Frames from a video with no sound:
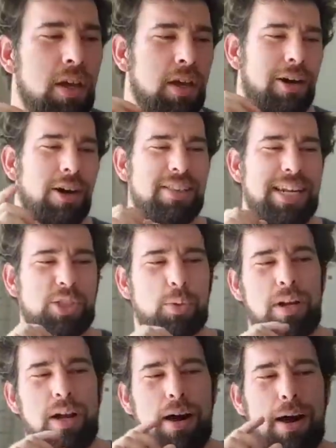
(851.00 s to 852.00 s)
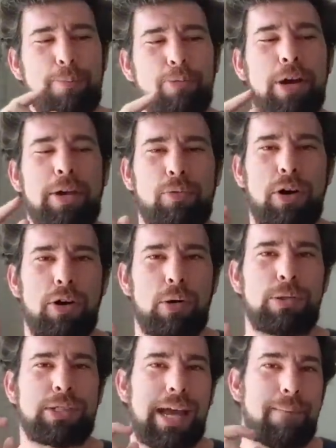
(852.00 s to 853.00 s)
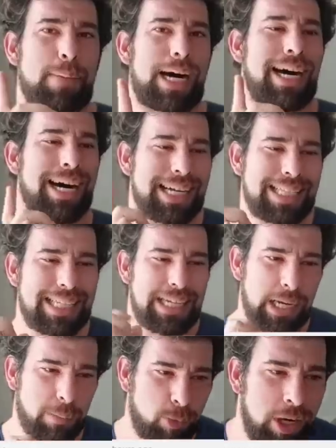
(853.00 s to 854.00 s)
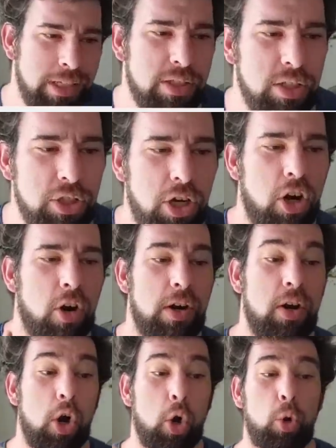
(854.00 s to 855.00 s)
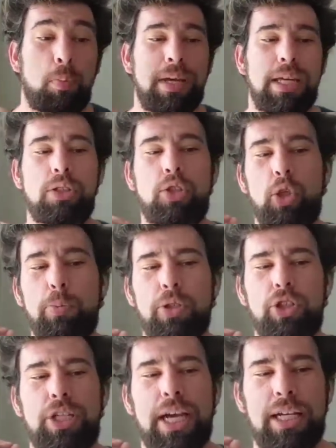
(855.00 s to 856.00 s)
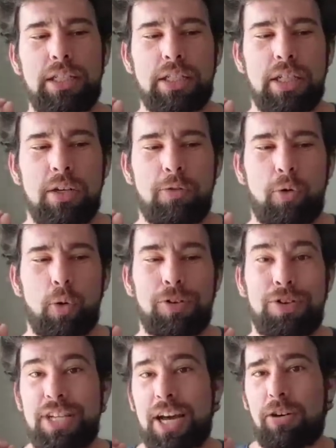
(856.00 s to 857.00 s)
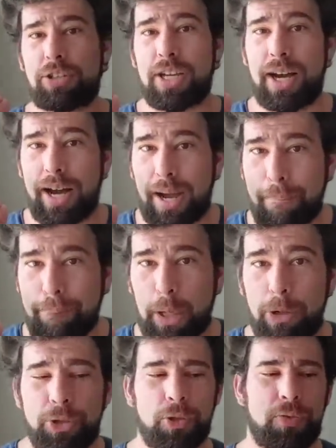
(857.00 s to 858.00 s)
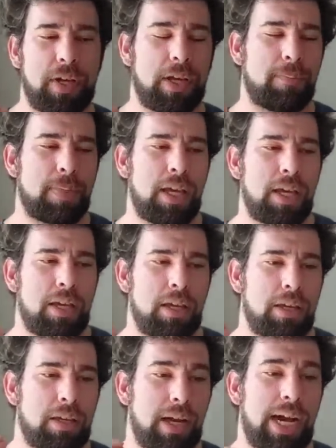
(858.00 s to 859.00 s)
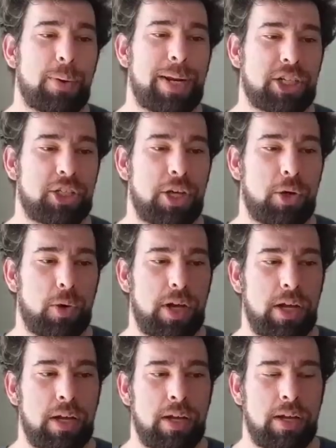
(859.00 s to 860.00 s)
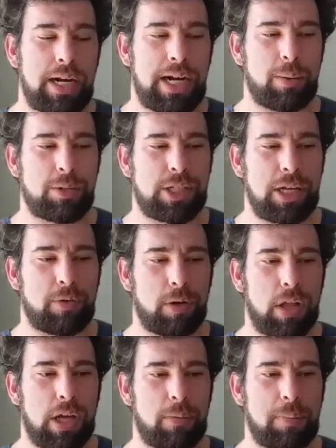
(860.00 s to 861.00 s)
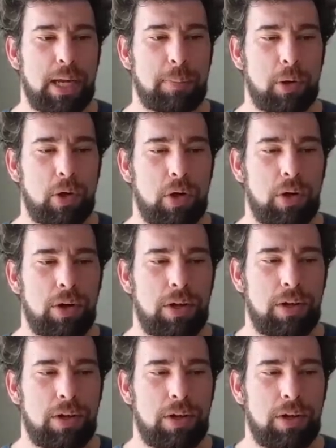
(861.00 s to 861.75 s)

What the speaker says: All right, the next one. Upright rows and behind the neck presses are an OP superset for delt hypertrophy. Yeah, I would actually agree. I would say for a lot of people,